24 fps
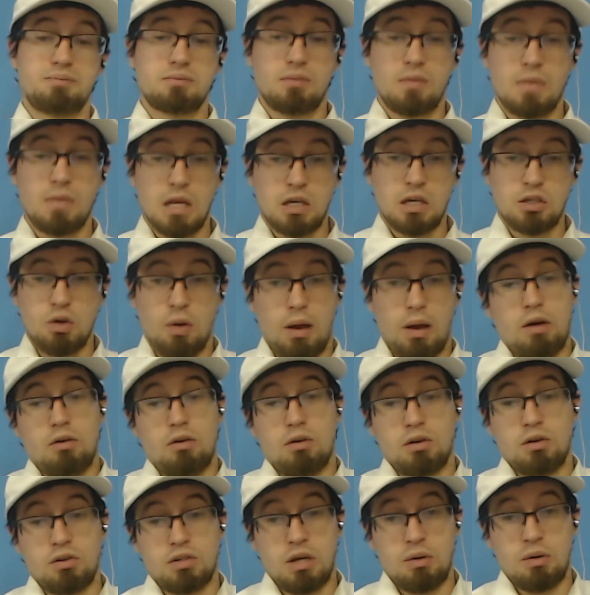So I don't
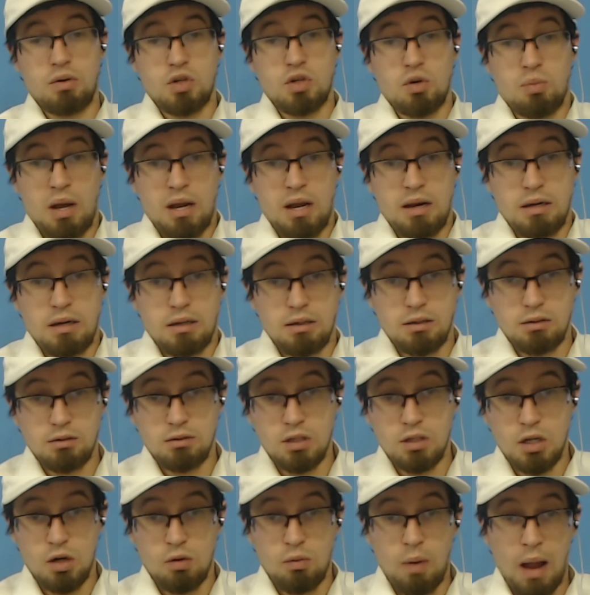understand why Joe Biden didn't,
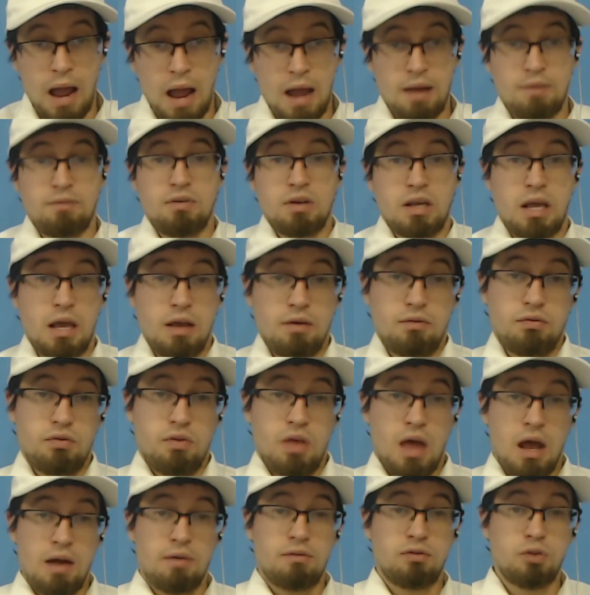advocate for
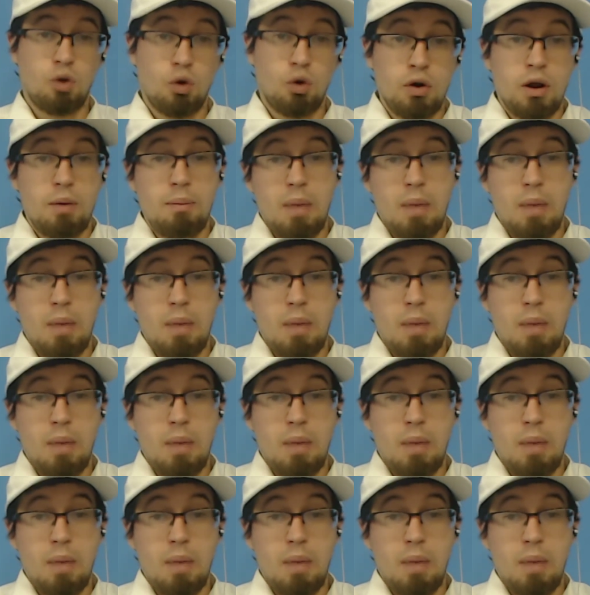that in Florida.